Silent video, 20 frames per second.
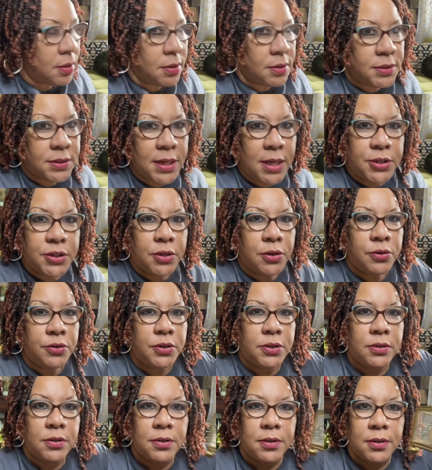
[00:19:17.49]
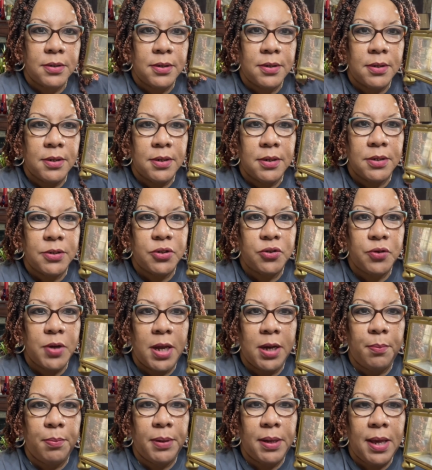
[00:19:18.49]
see, I told you, just
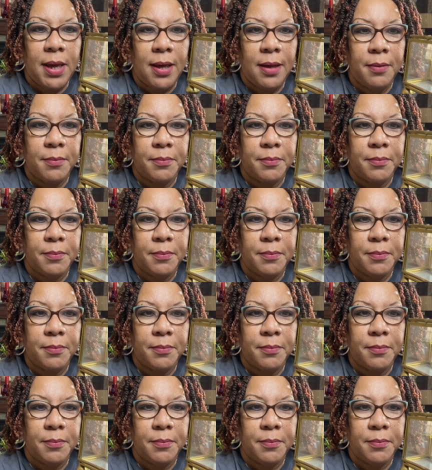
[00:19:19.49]
trying to play.